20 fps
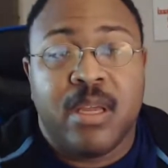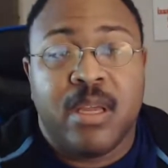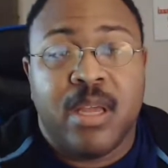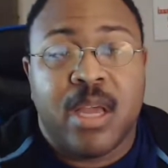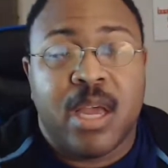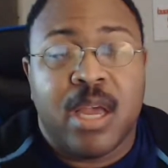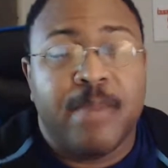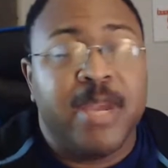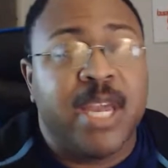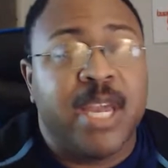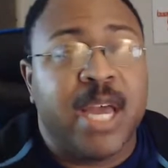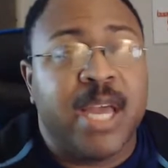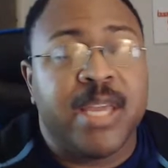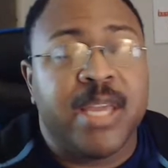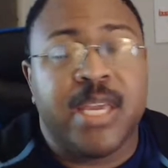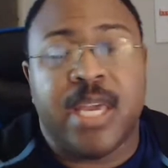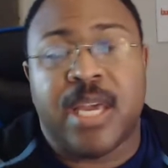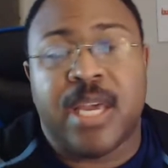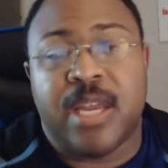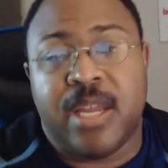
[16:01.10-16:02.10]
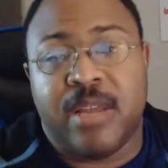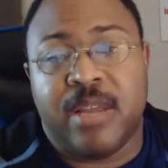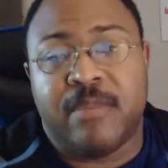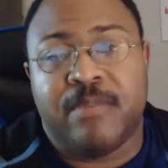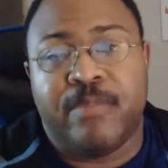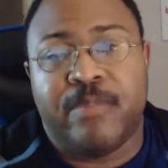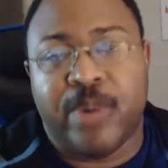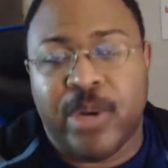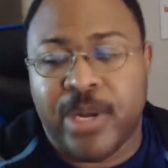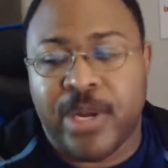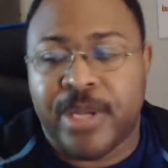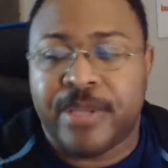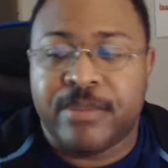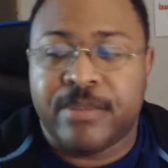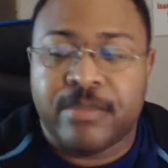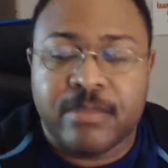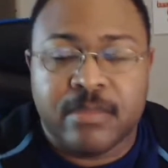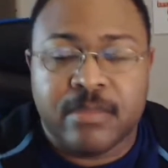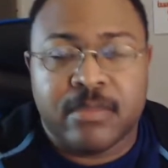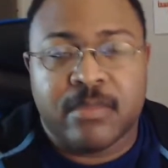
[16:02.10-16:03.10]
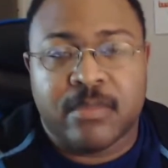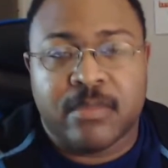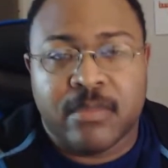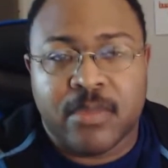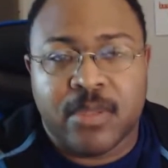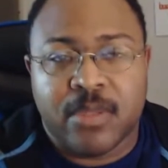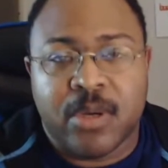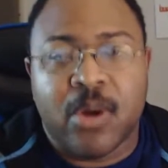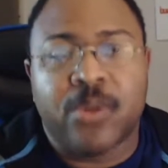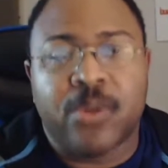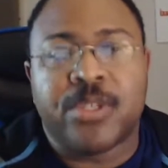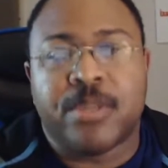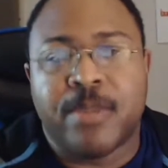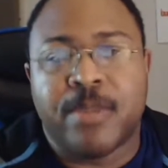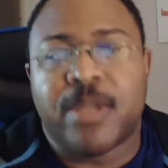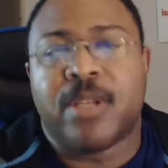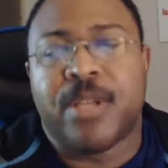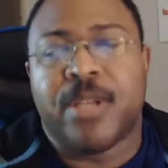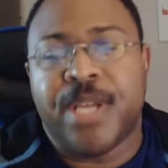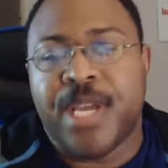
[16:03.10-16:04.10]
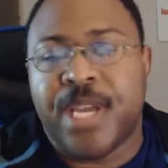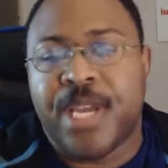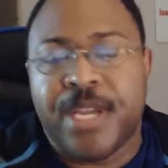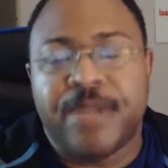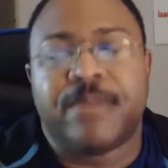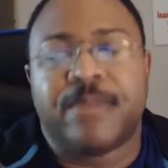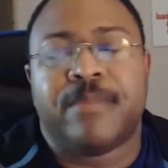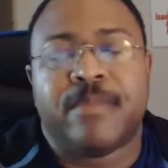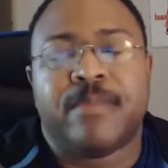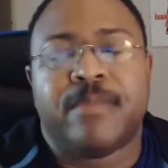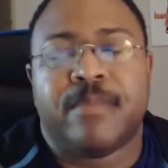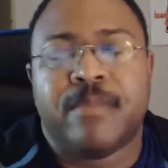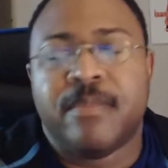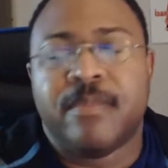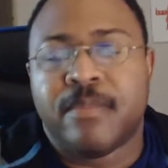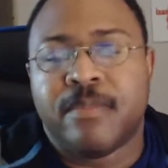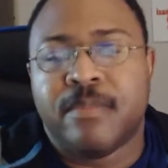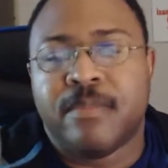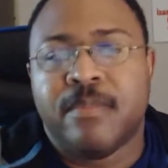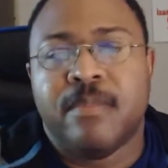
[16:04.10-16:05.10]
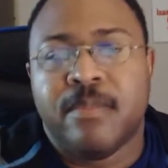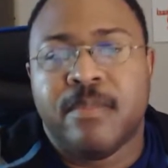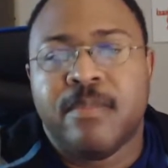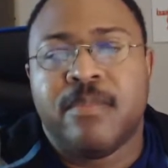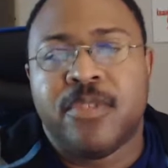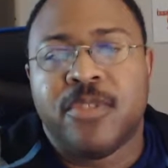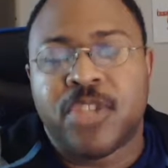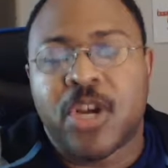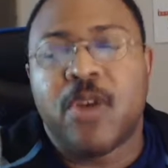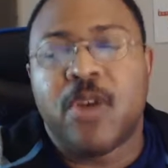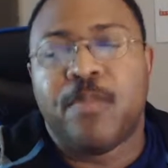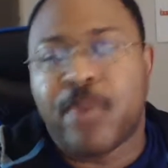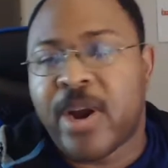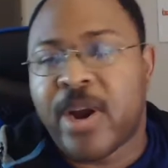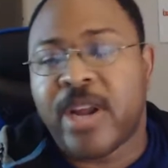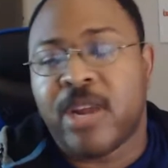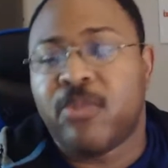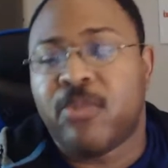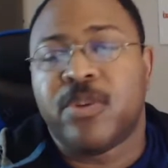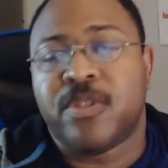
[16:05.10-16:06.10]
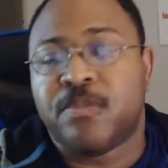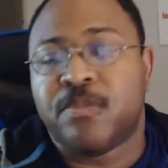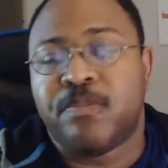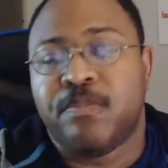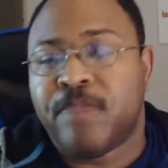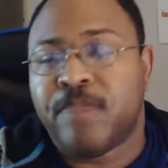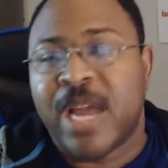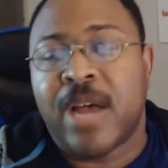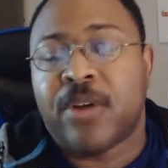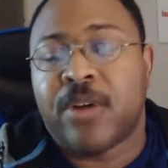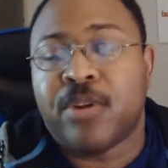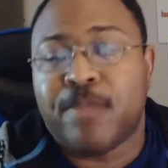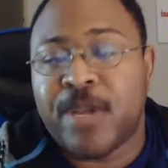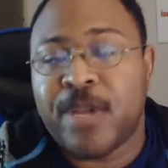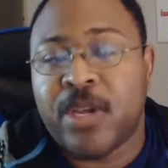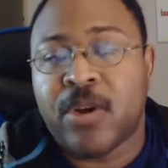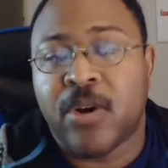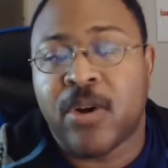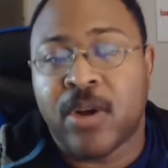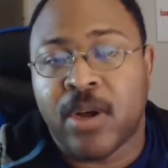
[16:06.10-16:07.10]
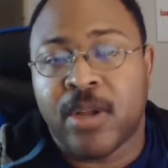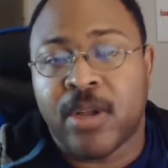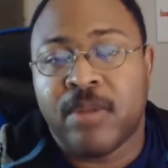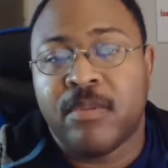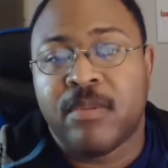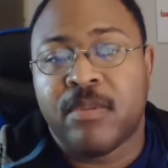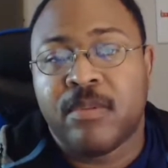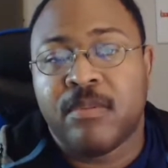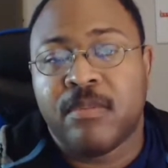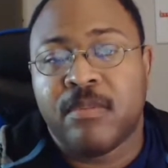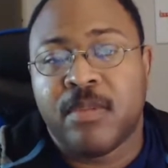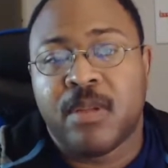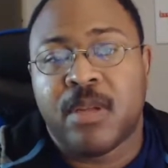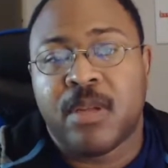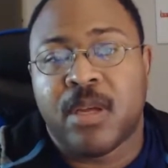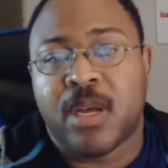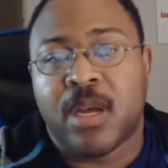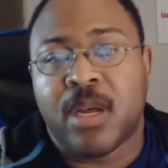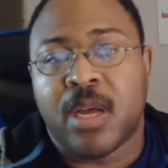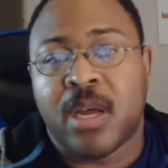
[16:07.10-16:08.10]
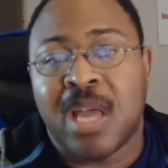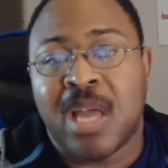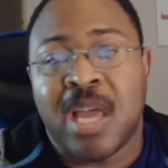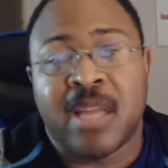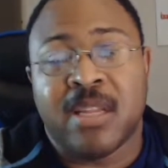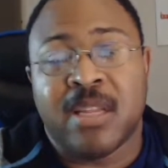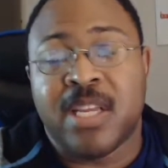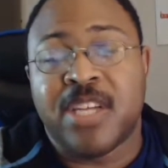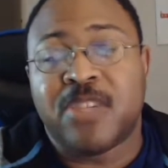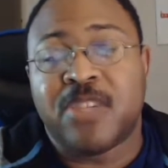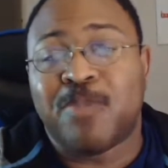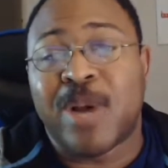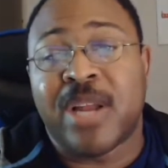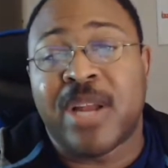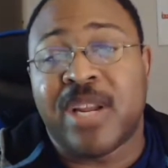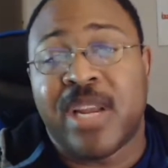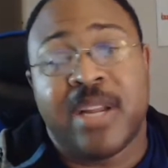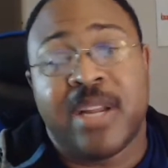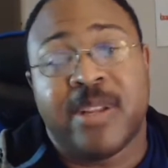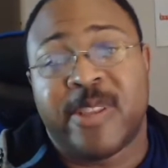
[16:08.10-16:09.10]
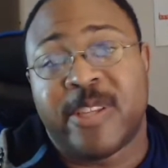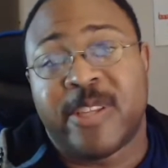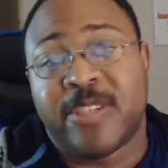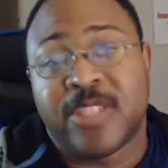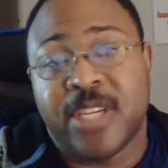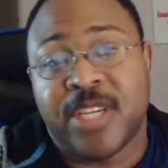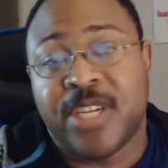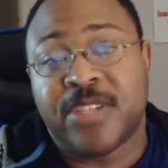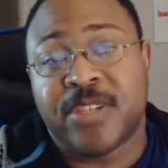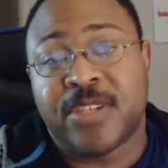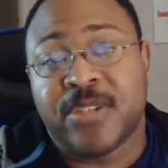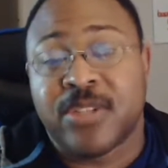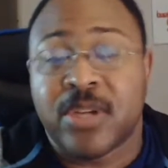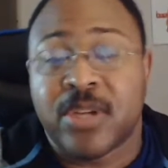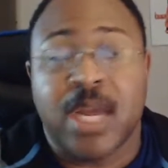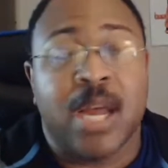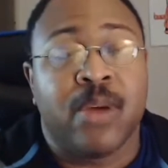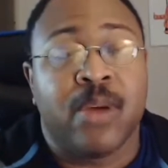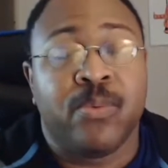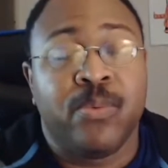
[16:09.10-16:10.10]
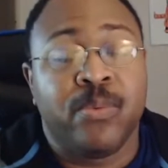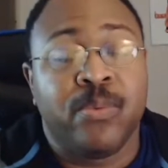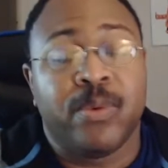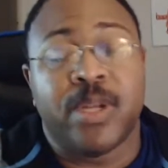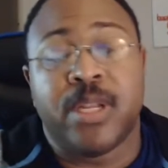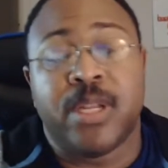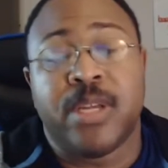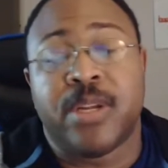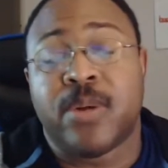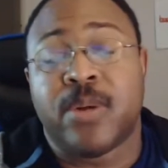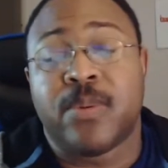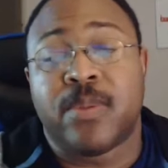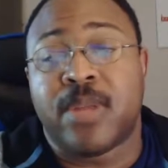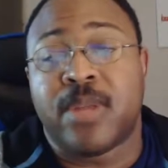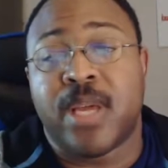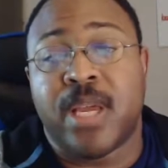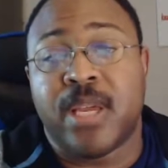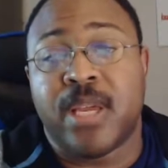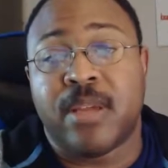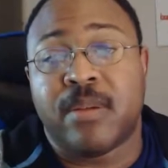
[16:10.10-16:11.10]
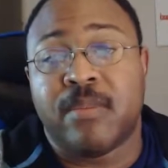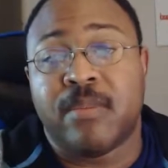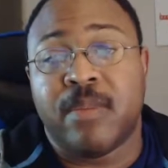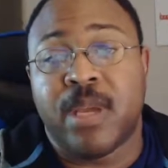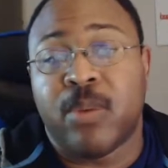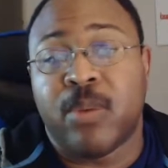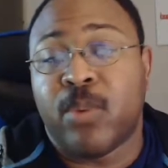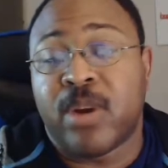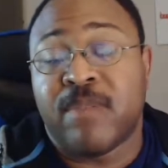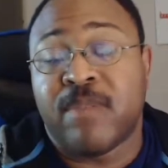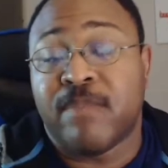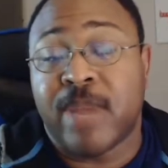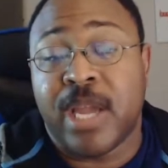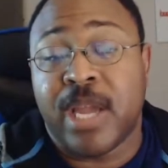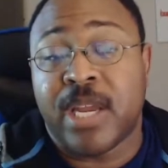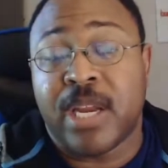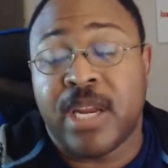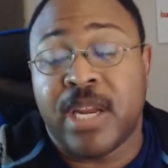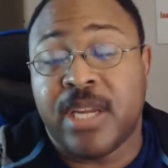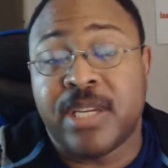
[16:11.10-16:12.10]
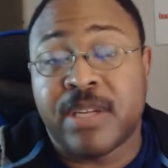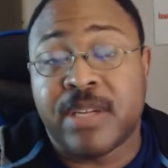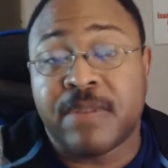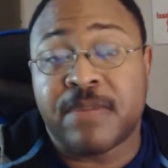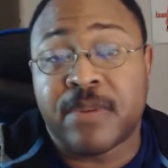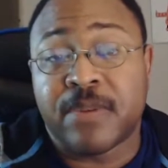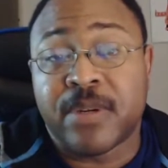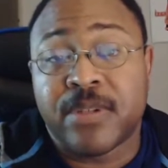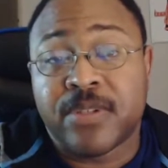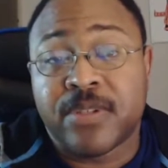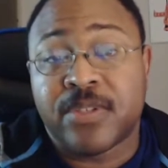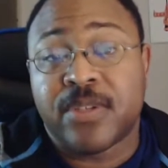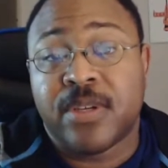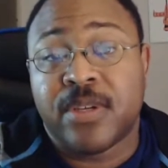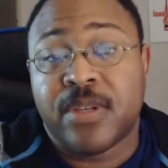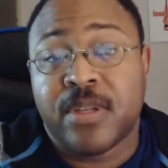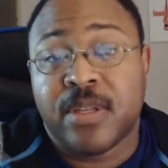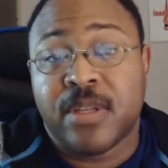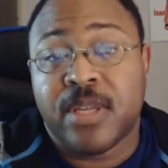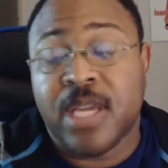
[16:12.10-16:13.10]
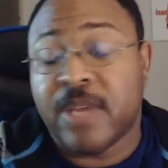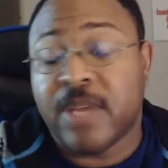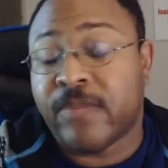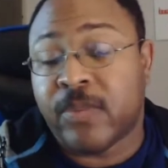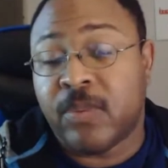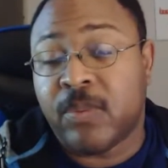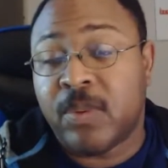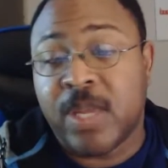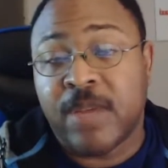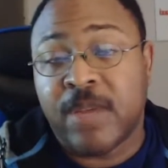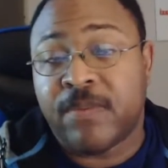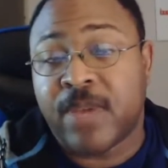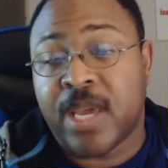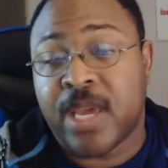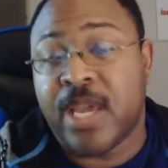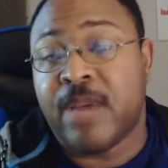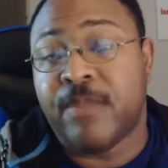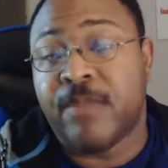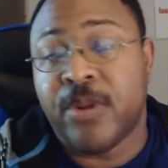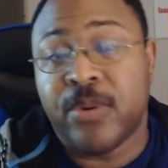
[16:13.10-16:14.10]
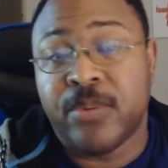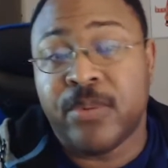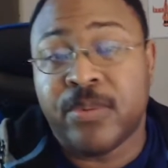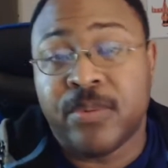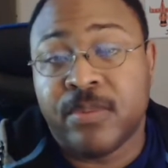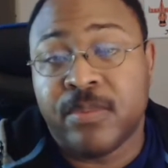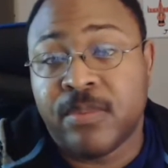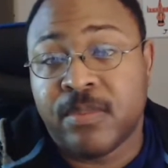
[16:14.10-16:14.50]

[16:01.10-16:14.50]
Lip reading: I get it, but ultimately, Joe Brady was bound to be gone at least by the end of the season. So I really don't think it would have made any difference, even if Cam Newton